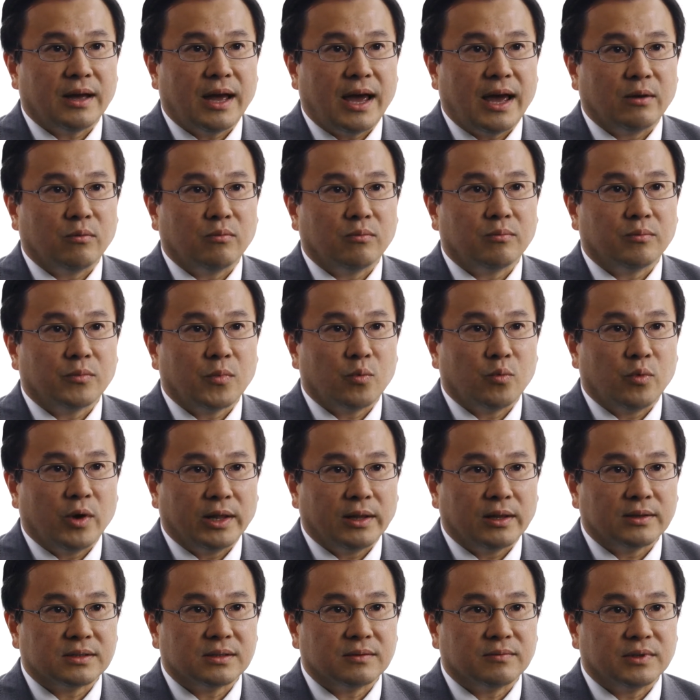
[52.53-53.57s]
at
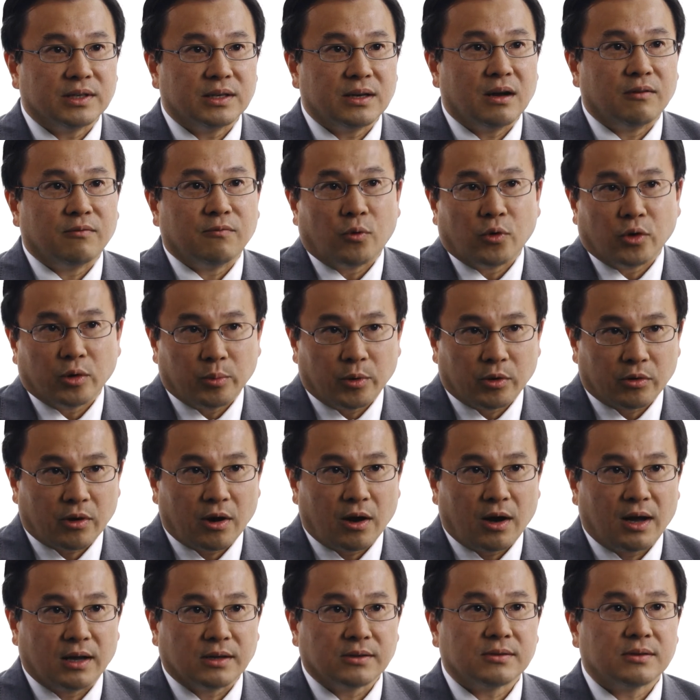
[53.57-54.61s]
relatively affordable
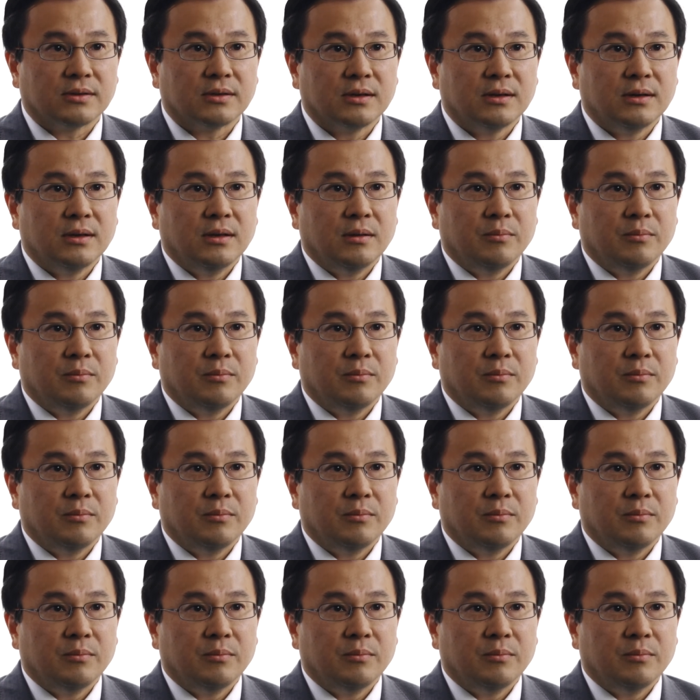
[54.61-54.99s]
costs